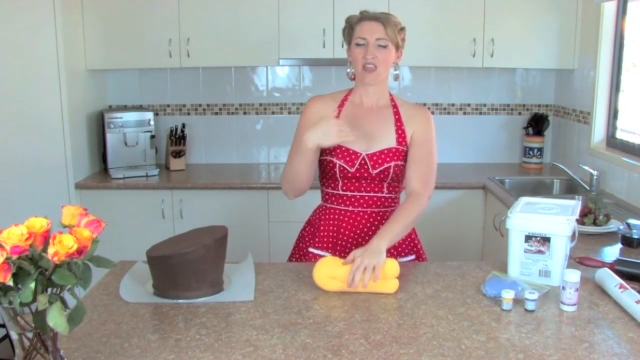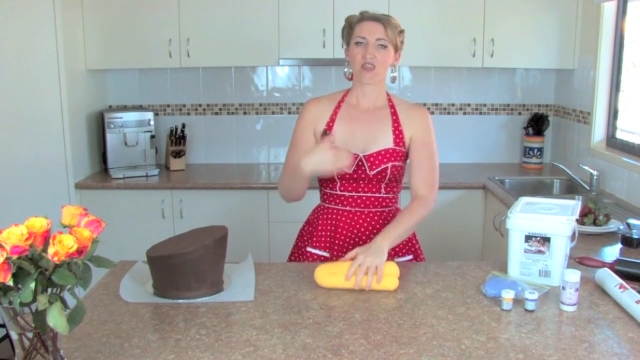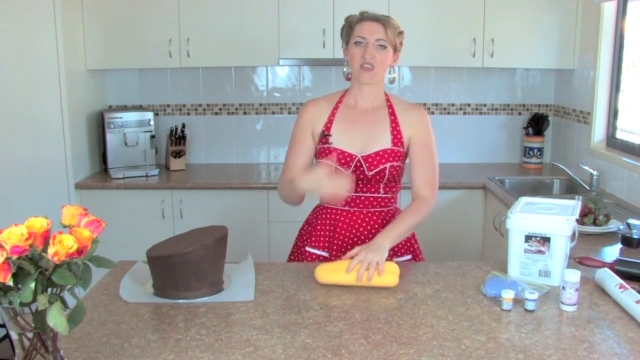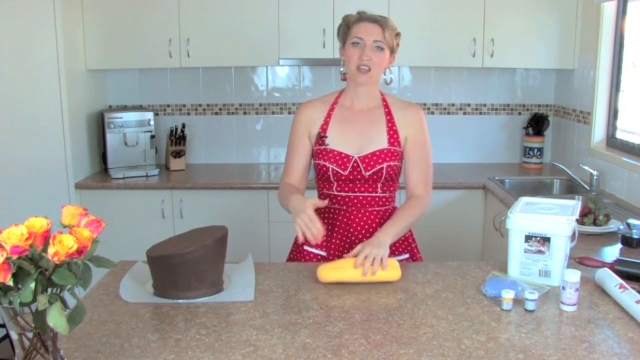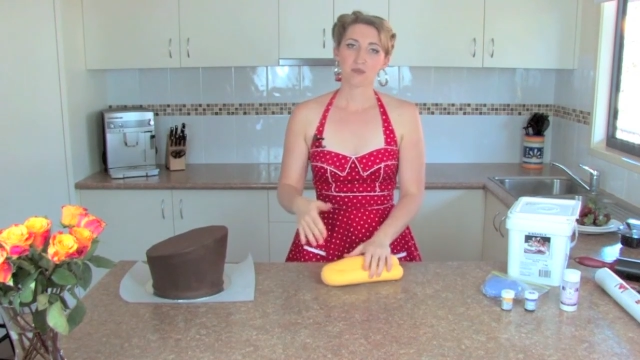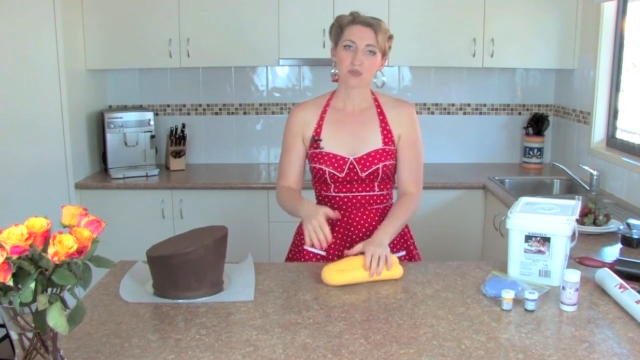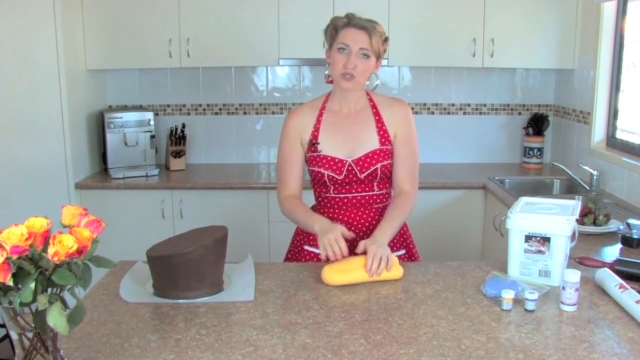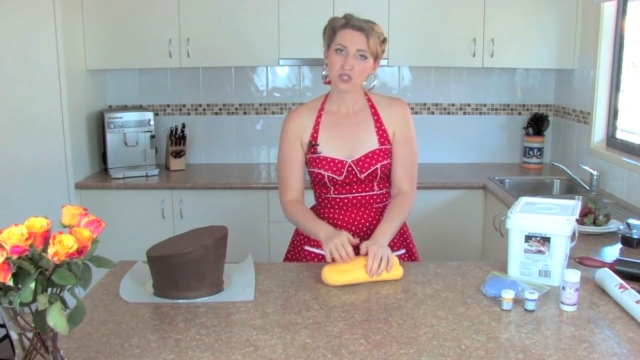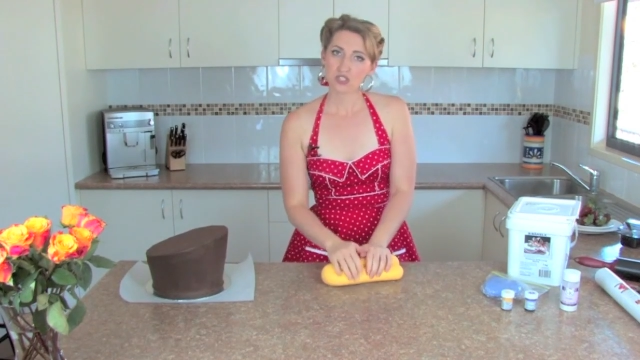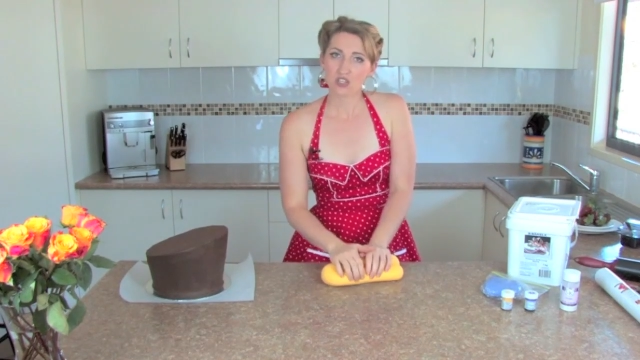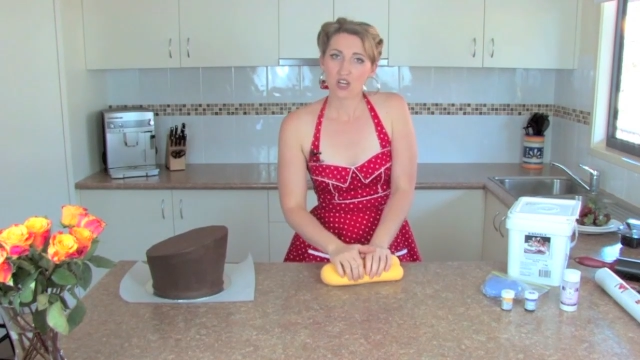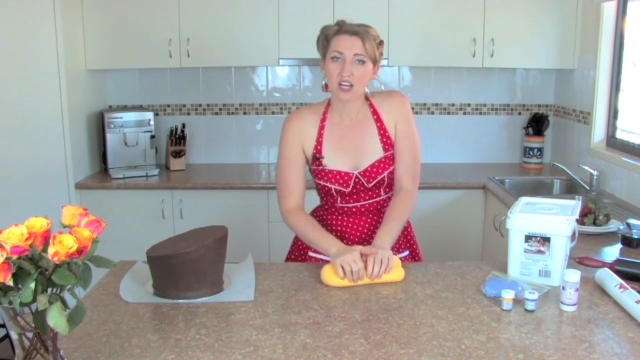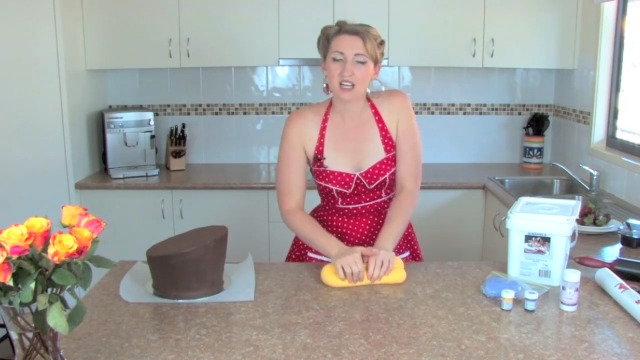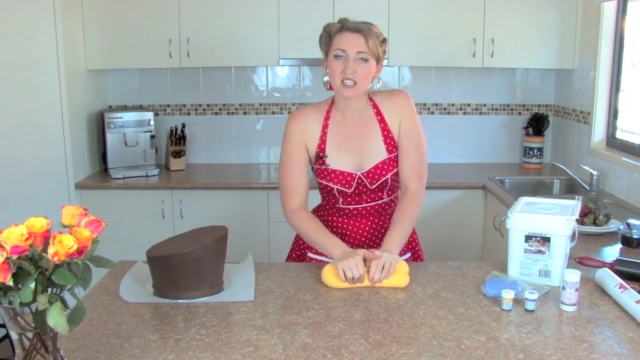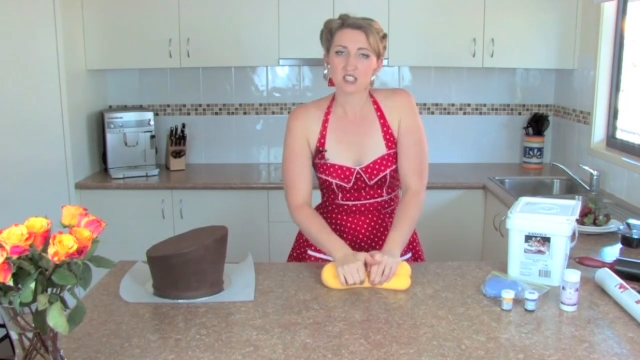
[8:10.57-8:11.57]
then put the
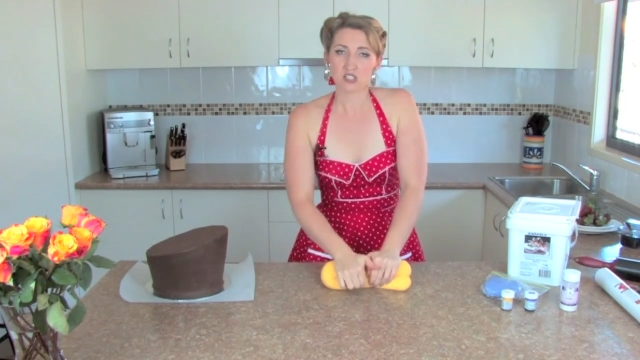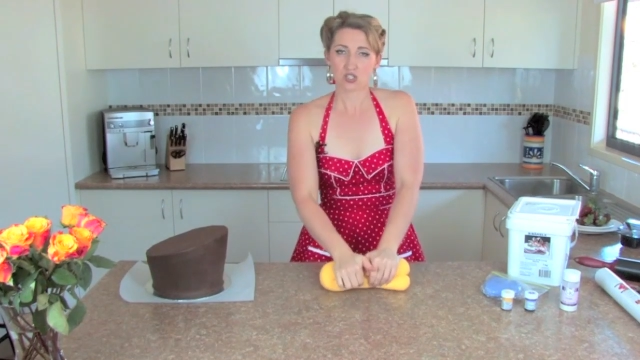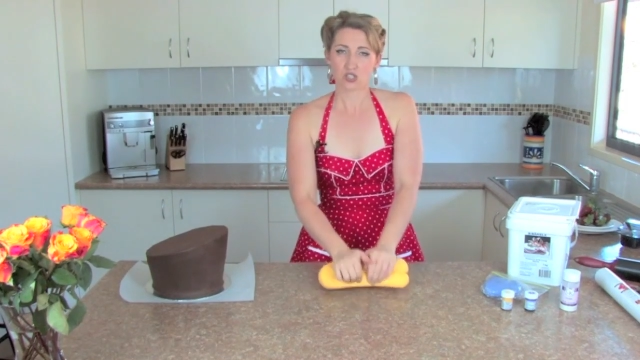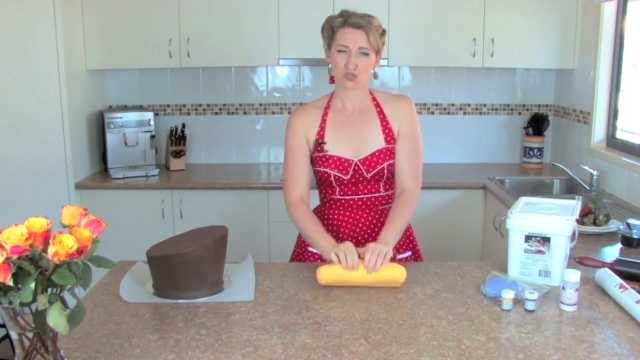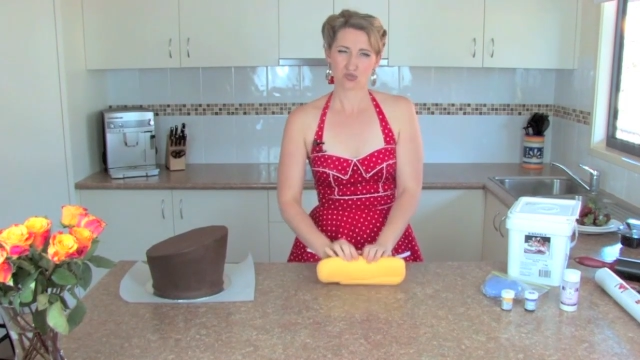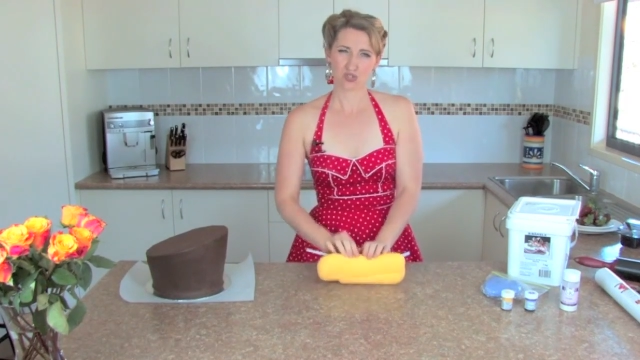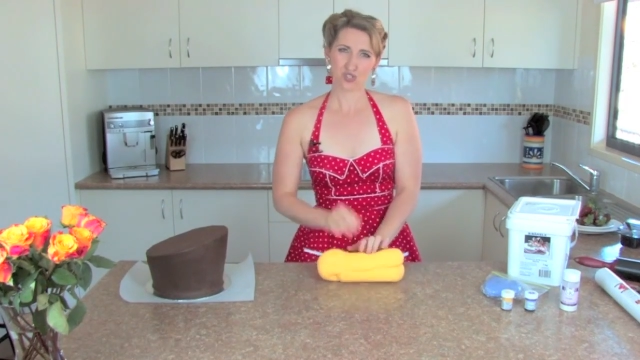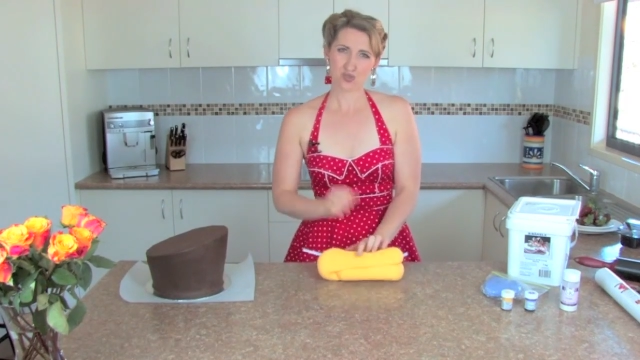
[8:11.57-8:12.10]
Tylose through,